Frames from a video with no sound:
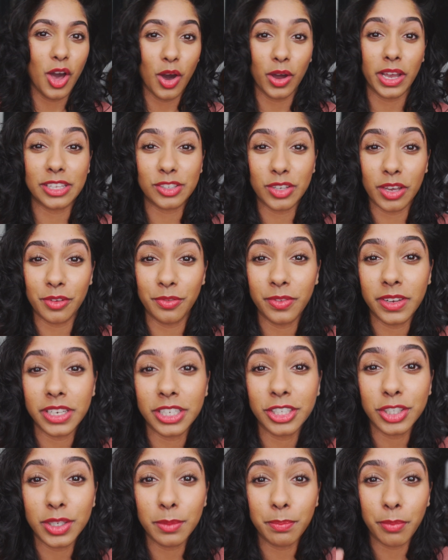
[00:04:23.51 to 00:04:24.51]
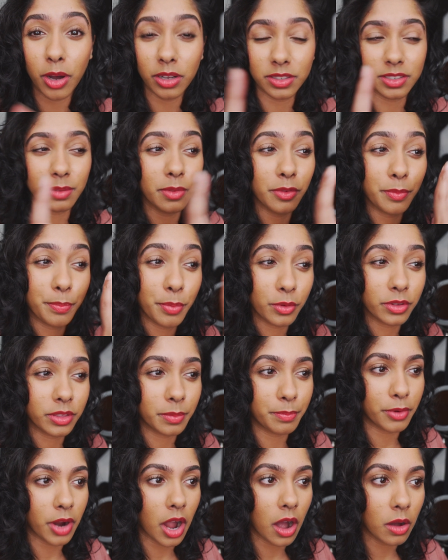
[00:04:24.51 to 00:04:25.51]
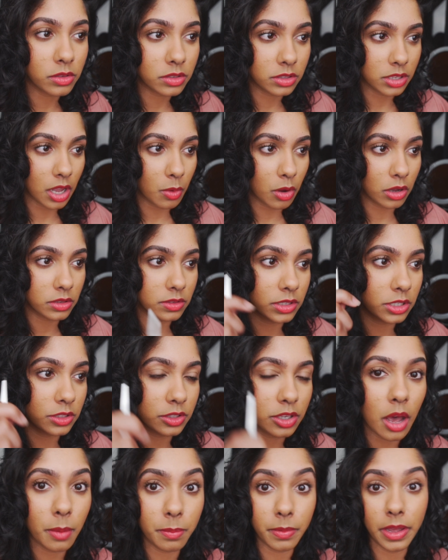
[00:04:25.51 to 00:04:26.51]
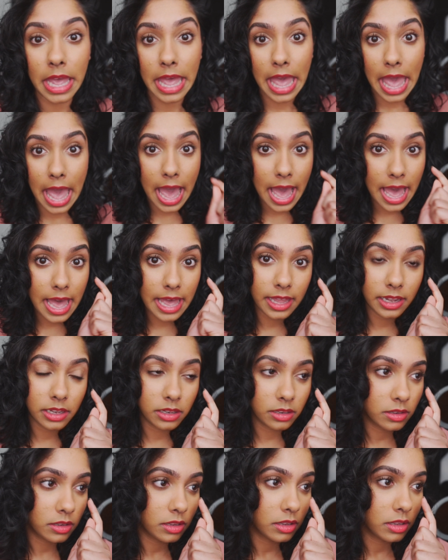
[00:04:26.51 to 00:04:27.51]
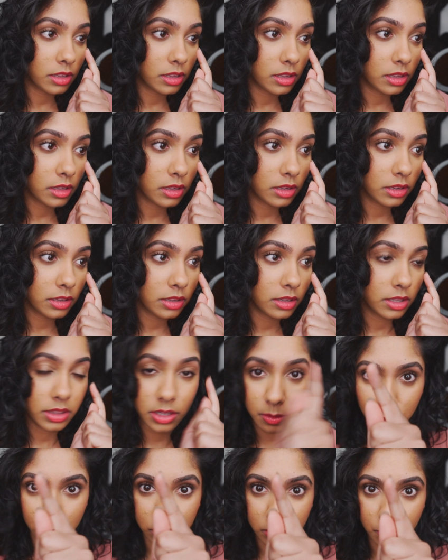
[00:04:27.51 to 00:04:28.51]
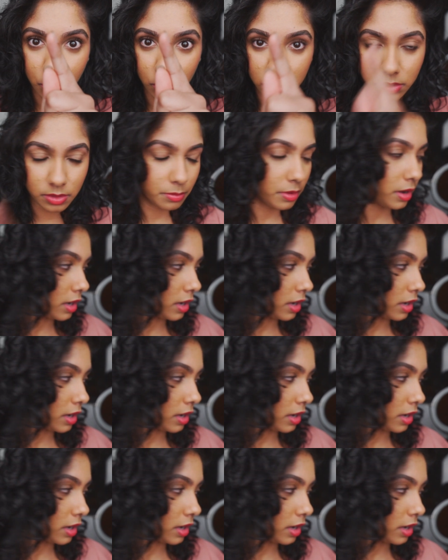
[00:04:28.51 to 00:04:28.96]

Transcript: okay, so I finished the bottom of both brows, now onto the top, and the most important